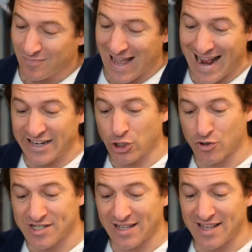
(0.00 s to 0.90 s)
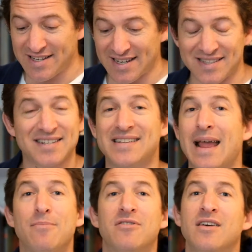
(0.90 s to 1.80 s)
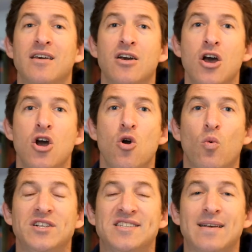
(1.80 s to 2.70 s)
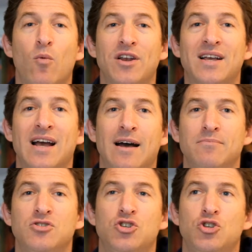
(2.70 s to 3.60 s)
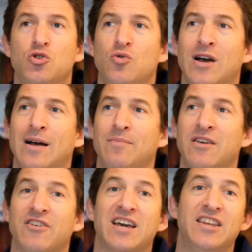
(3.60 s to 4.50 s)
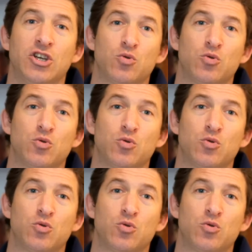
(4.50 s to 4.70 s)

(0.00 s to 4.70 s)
And interestingly, he says the same thing when someone comes to give a chiddush,